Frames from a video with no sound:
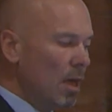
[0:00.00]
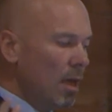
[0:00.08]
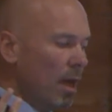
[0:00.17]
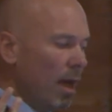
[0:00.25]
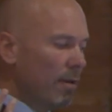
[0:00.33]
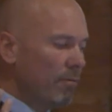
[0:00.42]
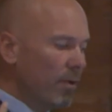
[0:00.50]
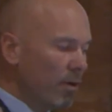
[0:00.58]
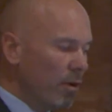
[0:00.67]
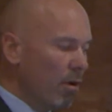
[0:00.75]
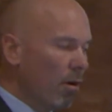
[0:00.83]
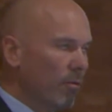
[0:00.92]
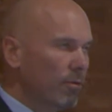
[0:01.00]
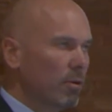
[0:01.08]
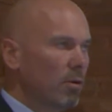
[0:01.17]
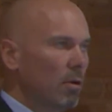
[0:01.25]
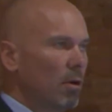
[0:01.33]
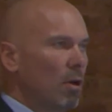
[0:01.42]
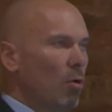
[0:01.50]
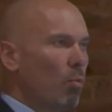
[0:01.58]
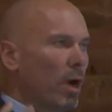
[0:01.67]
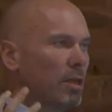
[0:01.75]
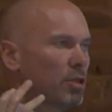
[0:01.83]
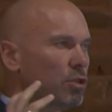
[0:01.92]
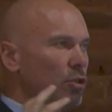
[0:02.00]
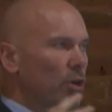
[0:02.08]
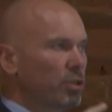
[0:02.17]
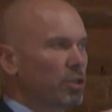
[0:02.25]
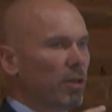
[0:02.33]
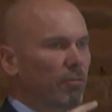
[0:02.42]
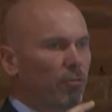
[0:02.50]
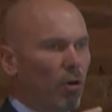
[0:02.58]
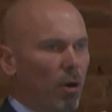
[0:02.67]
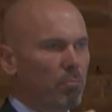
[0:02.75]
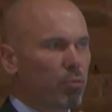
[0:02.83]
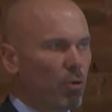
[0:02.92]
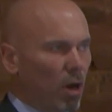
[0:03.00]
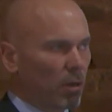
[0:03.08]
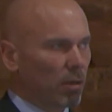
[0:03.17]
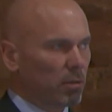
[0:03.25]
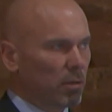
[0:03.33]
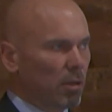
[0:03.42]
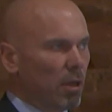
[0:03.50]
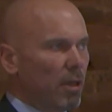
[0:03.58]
And very often, when searching for a product,